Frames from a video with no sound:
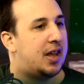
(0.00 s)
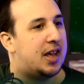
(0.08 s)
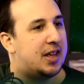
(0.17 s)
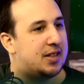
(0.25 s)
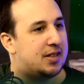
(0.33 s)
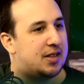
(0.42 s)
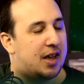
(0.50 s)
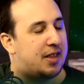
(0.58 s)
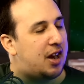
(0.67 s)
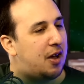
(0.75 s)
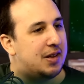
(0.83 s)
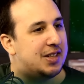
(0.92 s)
I
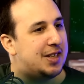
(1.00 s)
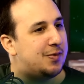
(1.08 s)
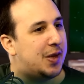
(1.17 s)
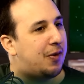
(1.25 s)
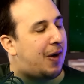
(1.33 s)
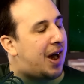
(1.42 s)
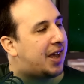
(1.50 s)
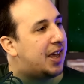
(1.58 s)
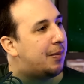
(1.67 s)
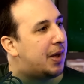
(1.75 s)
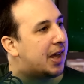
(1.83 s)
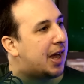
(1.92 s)
don't know. He seems to be cracking
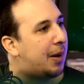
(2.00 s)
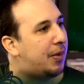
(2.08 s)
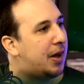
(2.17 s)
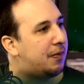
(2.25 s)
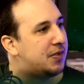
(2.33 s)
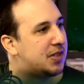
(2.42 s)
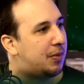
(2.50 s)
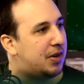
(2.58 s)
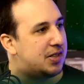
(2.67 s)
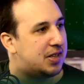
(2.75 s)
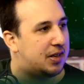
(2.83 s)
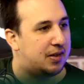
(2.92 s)
a bit, Gabriel, for some 100,
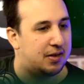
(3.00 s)
reason.